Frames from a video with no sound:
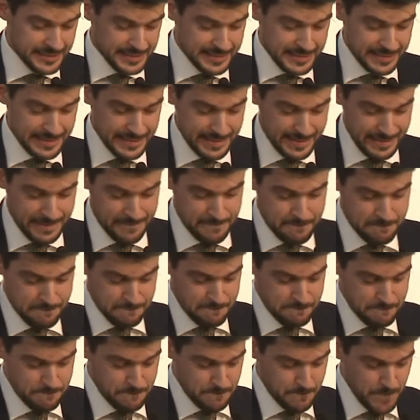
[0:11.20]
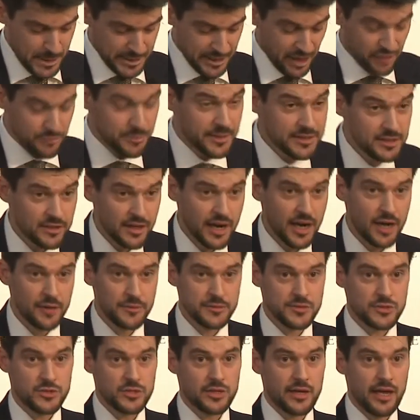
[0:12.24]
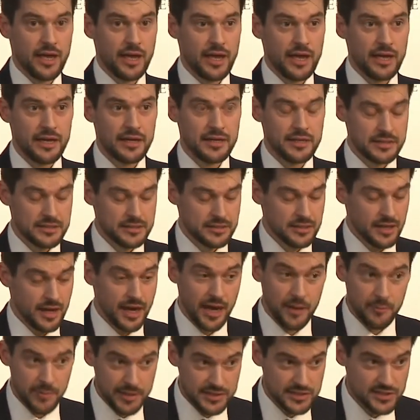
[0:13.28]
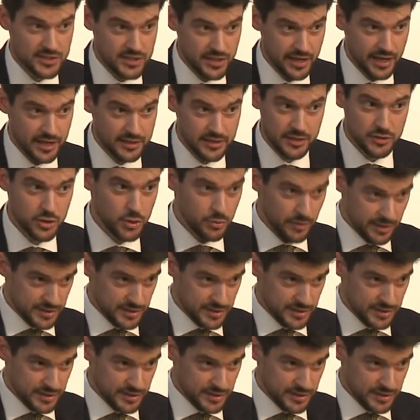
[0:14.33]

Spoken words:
but I've been around, and I must say that you are